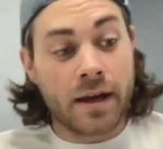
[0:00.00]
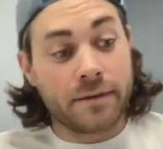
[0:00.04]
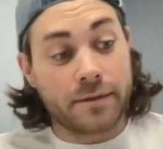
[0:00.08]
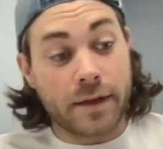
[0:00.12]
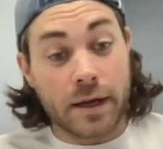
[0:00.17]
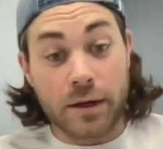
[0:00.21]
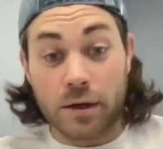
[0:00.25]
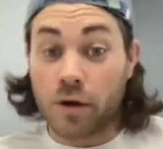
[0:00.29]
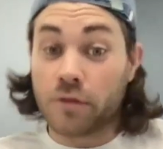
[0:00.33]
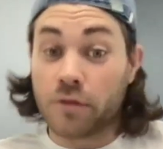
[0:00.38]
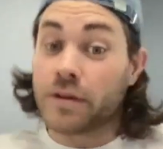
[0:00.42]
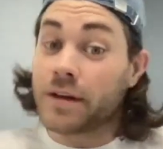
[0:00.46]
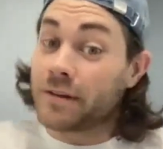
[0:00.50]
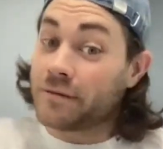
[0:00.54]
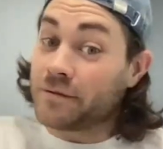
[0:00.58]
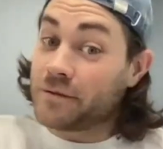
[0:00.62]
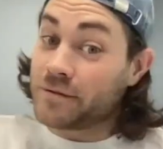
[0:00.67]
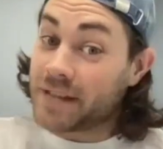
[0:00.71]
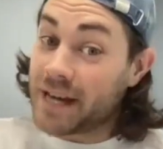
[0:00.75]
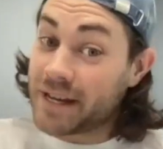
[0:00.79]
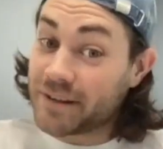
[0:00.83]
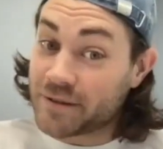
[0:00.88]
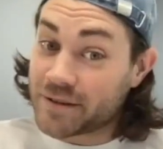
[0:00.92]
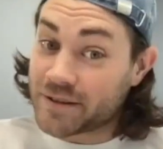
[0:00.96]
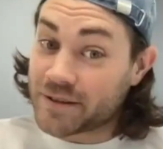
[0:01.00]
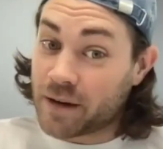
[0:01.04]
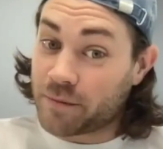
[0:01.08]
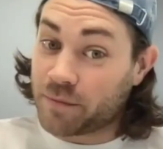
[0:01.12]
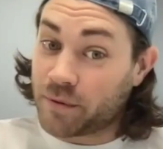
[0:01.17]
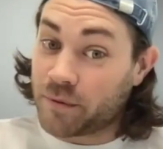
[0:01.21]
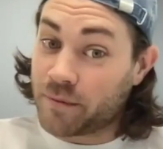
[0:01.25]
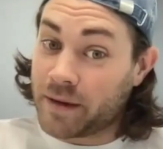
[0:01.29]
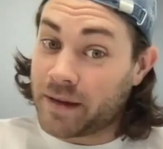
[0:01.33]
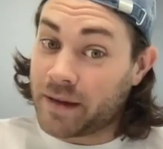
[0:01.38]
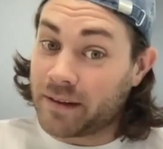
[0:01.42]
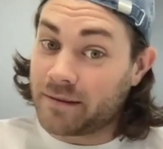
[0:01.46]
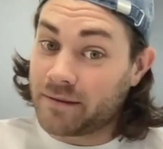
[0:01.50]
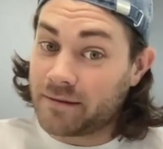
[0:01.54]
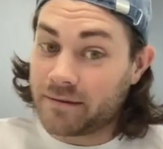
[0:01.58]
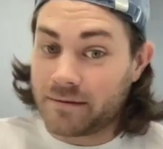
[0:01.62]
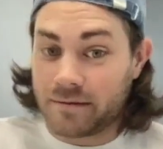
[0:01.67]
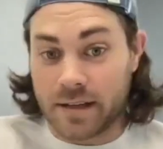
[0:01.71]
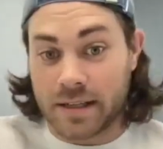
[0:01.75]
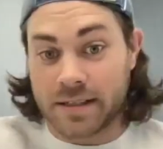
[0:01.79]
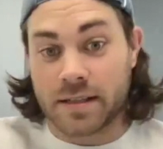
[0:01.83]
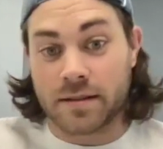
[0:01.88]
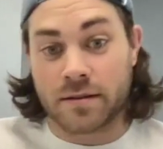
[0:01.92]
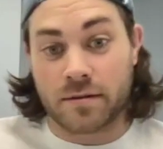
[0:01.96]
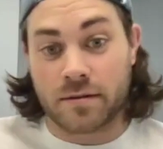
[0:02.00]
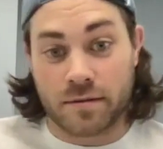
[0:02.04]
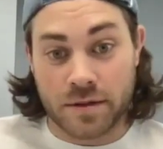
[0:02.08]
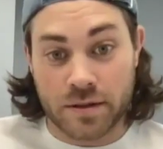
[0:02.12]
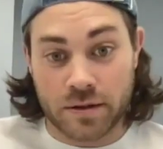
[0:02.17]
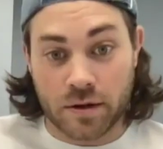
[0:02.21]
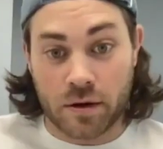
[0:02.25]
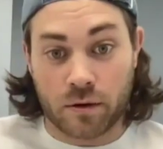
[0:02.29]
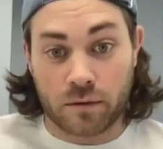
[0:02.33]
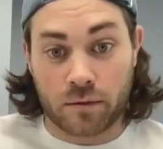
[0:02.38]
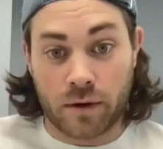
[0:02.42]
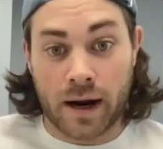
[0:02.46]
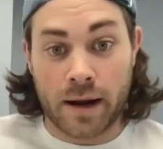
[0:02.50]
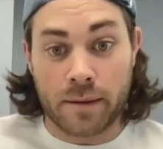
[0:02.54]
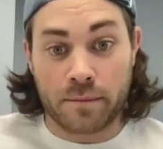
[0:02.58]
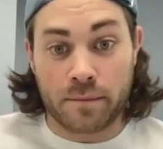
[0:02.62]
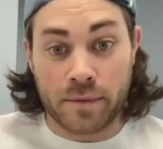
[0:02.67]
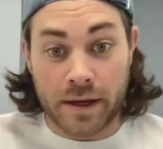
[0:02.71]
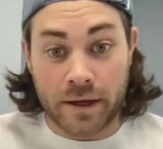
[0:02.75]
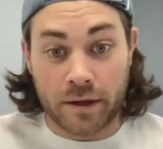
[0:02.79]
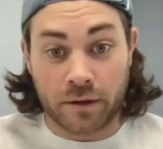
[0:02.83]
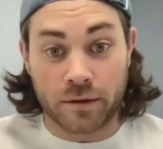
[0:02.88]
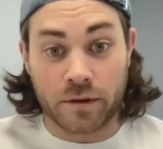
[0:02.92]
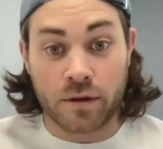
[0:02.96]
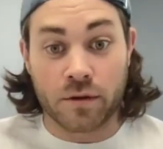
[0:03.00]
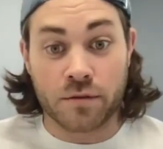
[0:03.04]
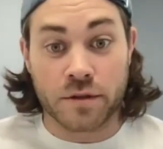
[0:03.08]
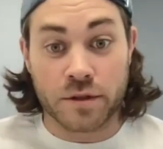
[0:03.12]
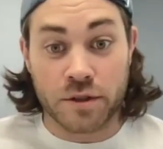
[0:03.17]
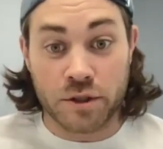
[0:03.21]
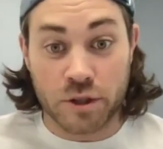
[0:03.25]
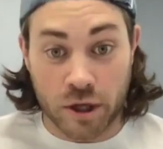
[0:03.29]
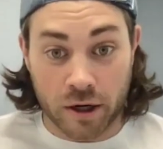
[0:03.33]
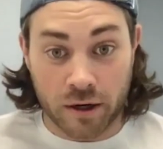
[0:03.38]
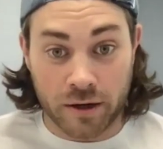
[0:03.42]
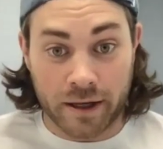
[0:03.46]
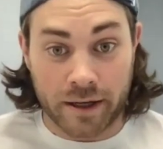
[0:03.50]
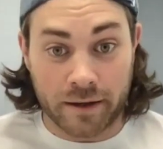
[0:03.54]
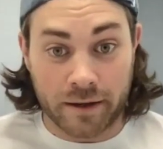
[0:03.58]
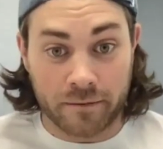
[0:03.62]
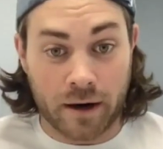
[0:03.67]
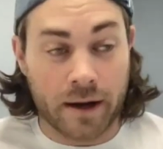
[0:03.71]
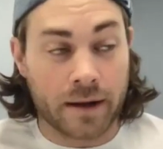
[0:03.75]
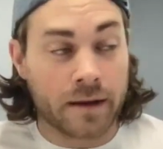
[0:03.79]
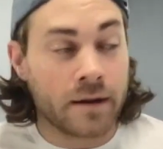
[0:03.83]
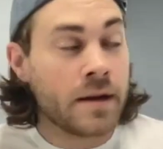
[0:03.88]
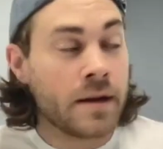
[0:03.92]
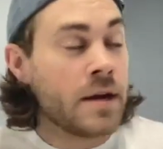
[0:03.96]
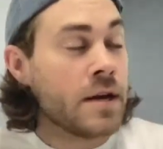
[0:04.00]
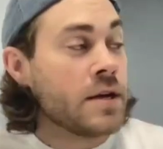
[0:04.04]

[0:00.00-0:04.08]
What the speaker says: They know that if you take their supplement, this is the result, right? But they don't know the journey, right?